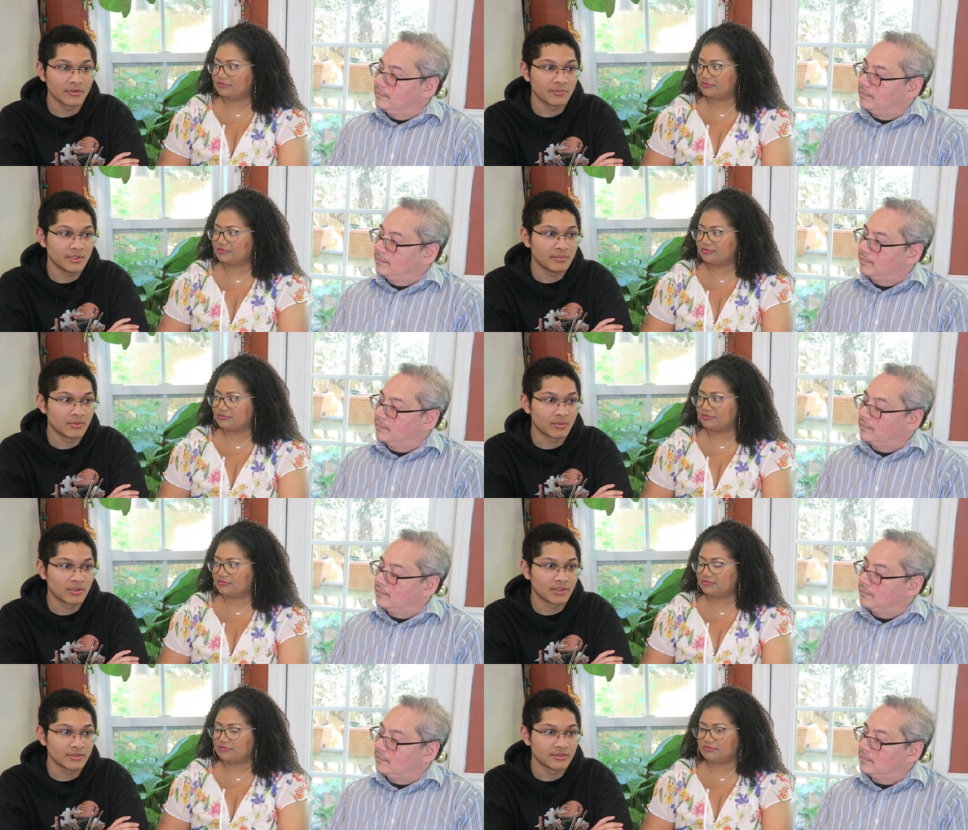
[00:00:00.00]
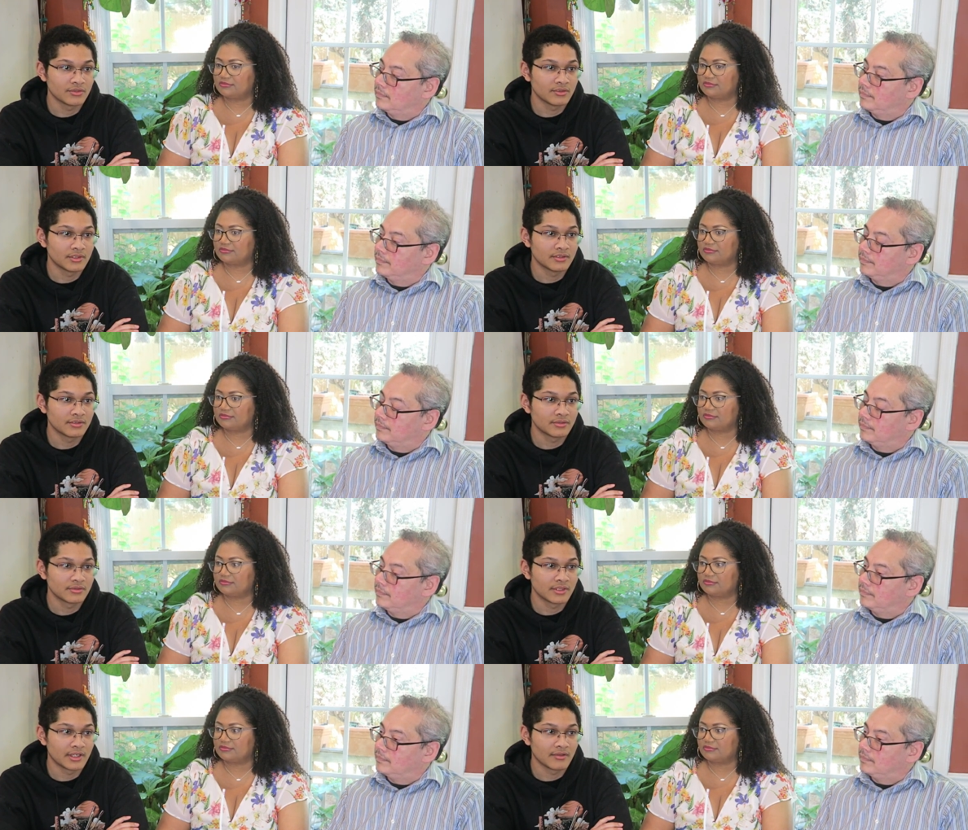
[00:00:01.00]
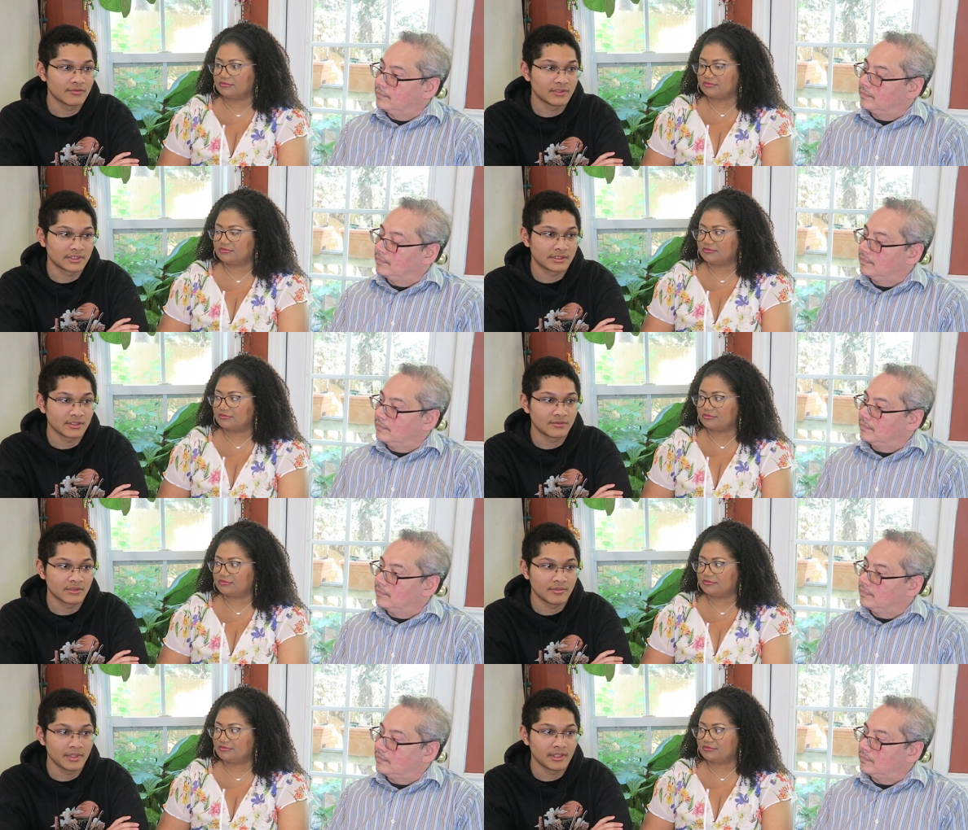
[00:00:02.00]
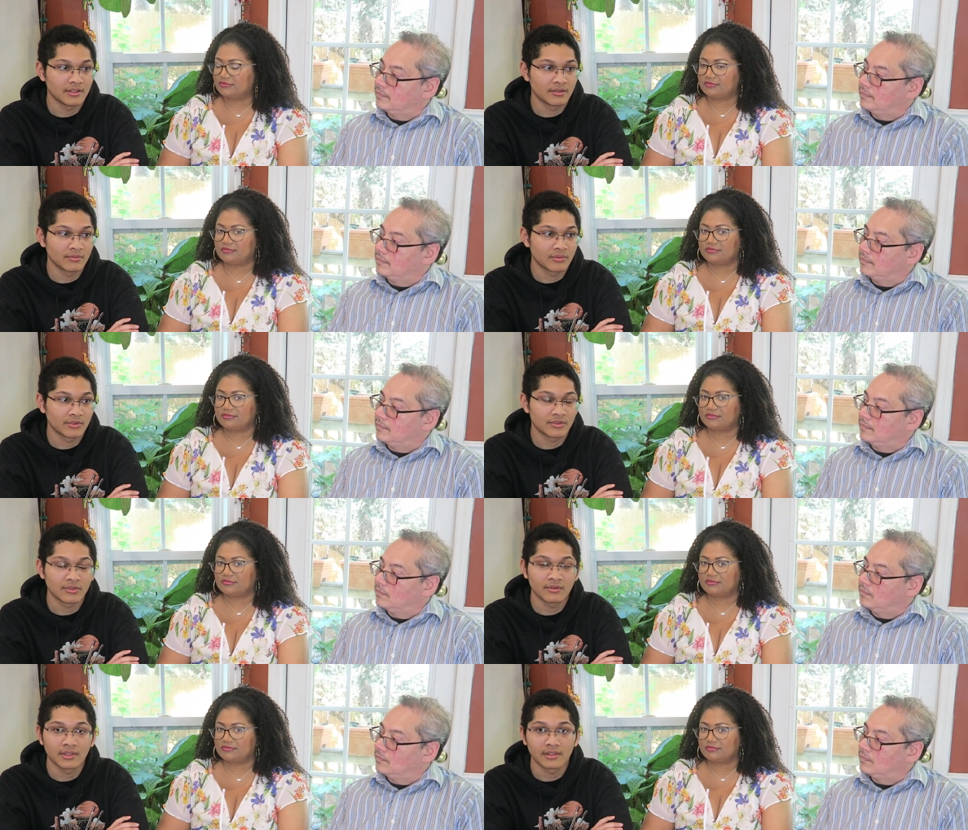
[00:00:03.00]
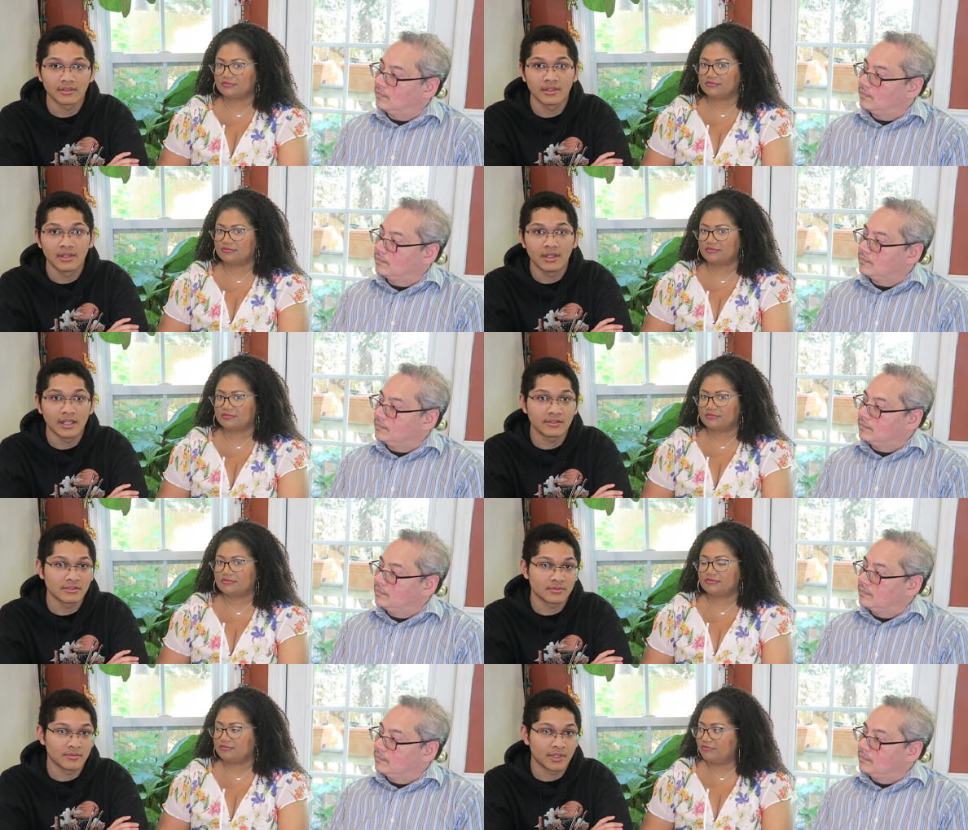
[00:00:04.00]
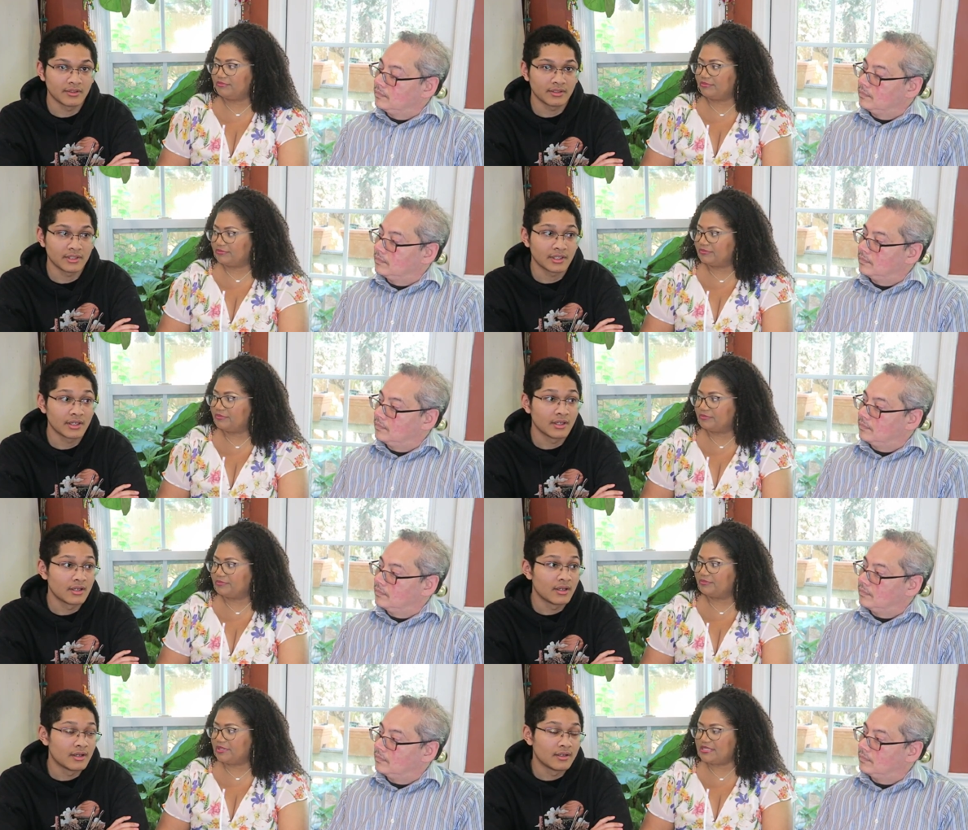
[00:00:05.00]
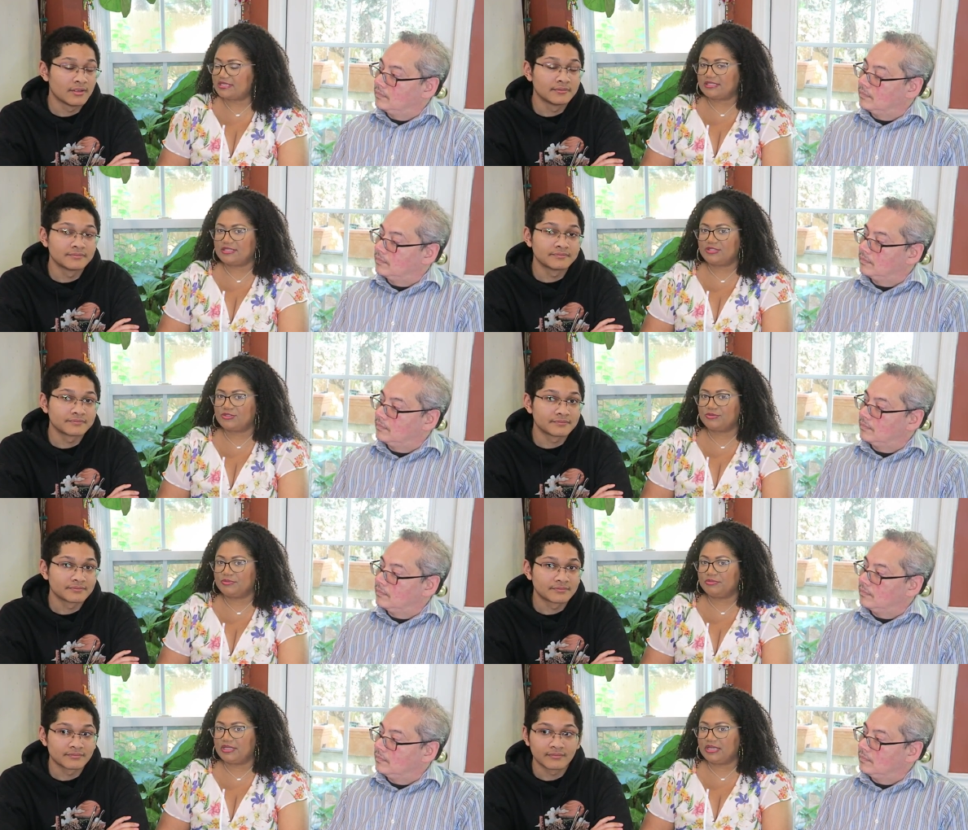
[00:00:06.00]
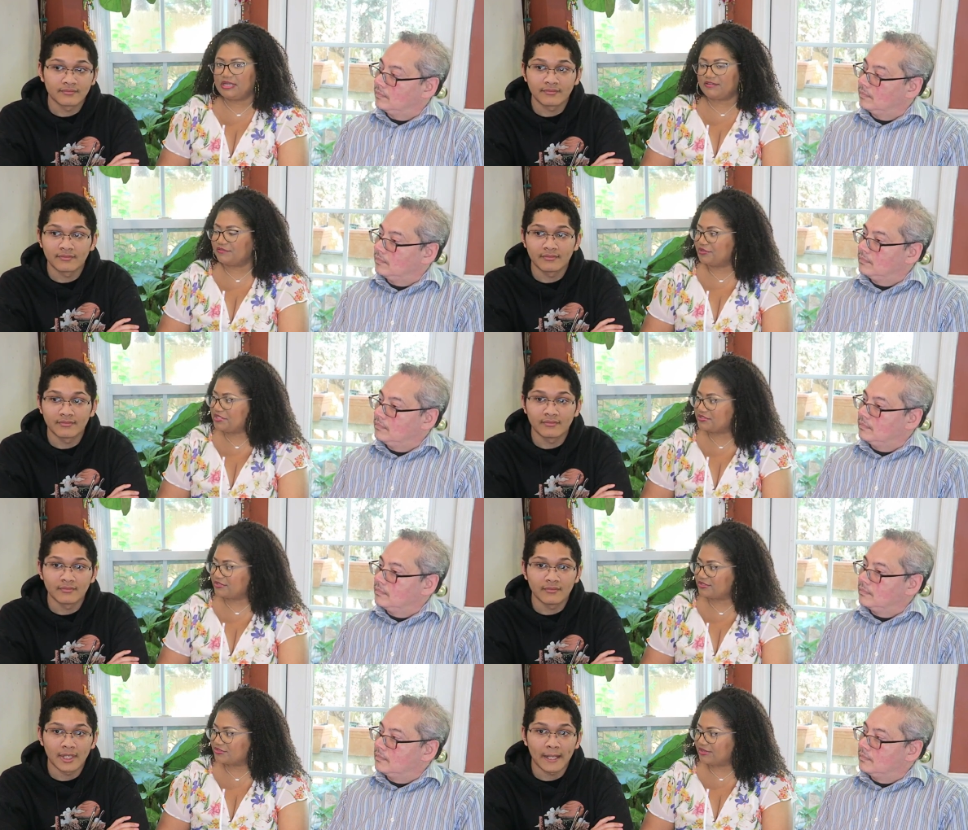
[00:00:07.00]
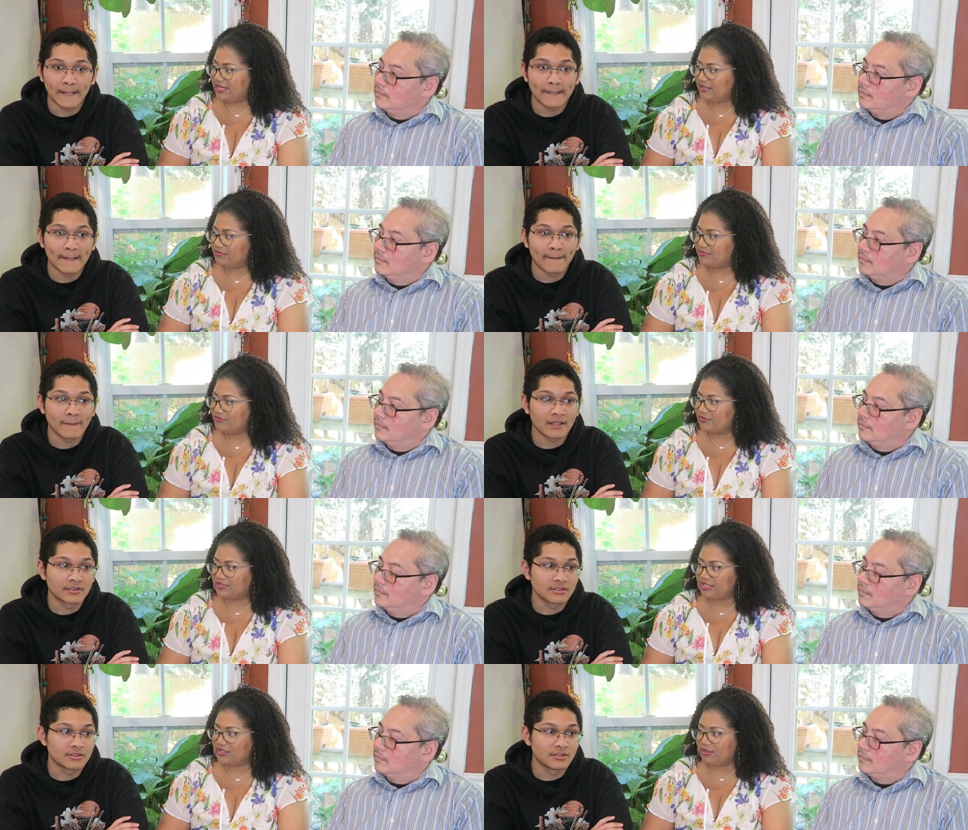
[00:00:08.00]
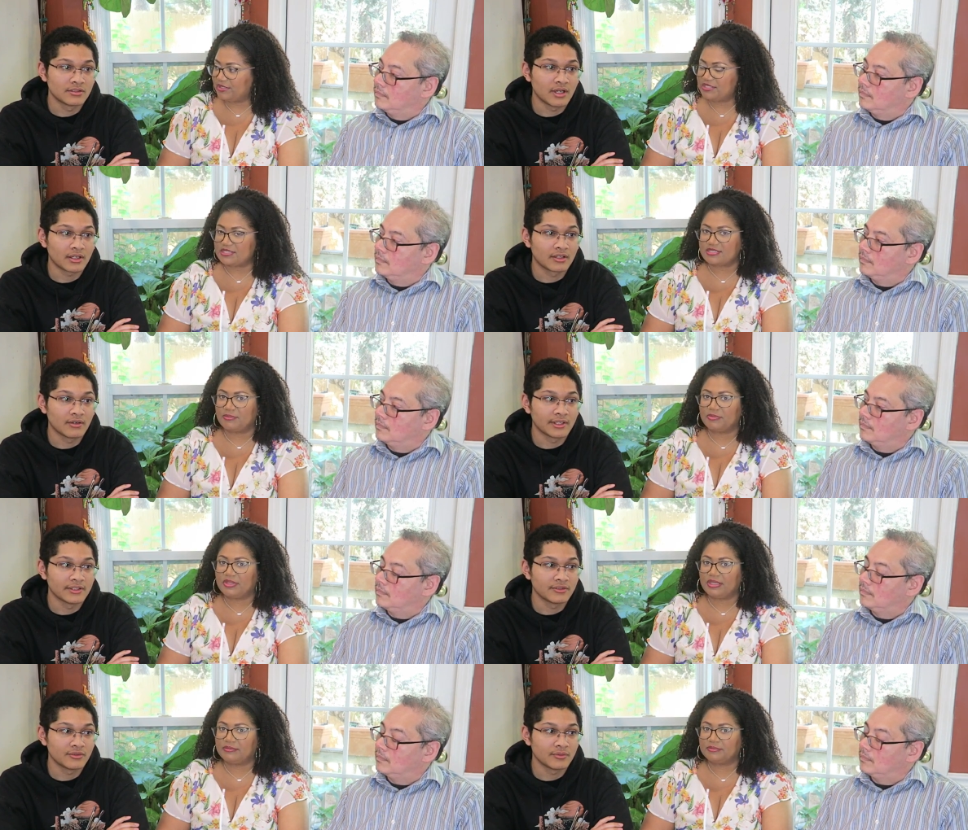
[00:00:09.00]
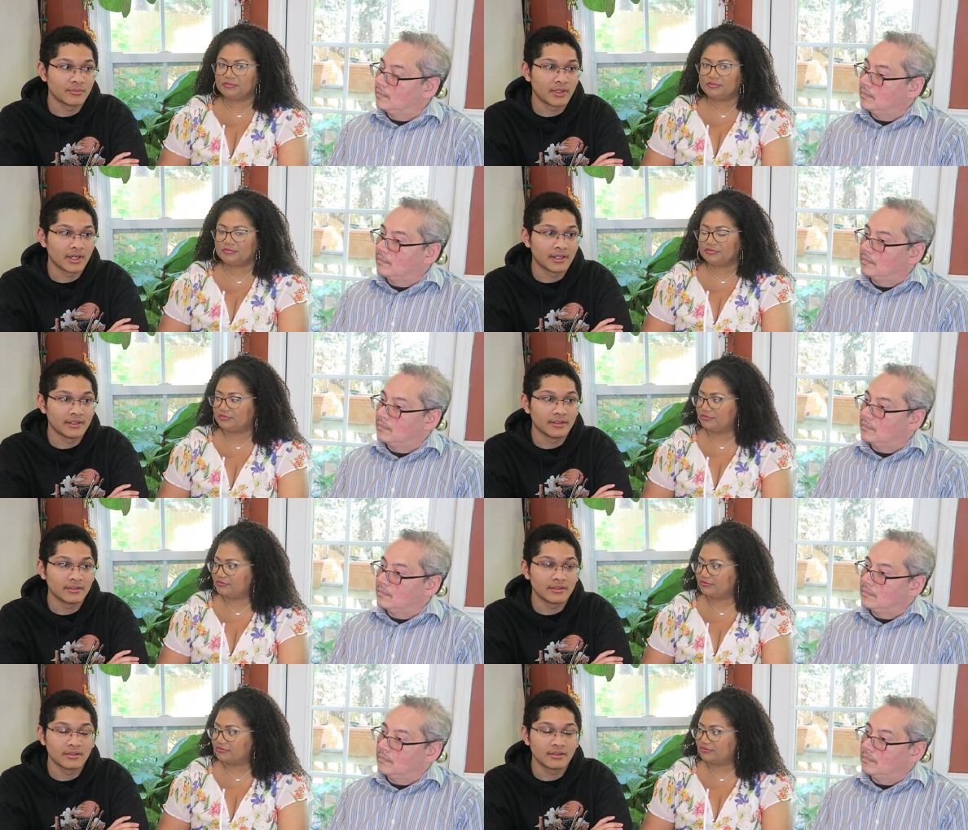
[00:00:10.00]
Speaker 1: other people or what other students that have successfully made it or what they're doing. That'd just be my only thing.
Speaker 2: Basically, to do enough research, right? Yeah.
Speaker 1: Before they go into not something. Not going into blind.